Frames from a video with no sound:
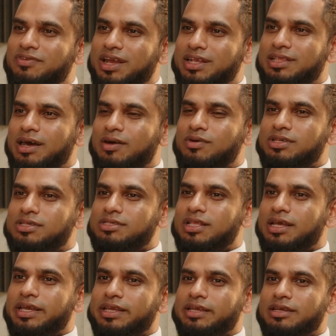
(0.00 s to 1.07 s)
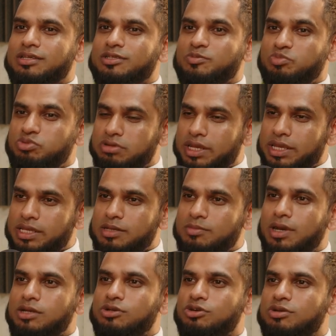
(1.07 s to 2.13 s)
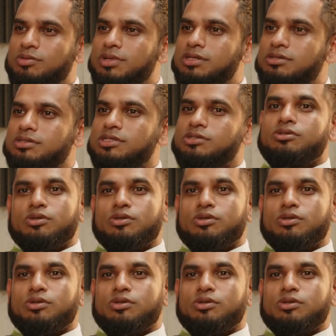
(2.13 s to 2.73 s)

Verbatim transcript: fact that I was like praying in my documentary,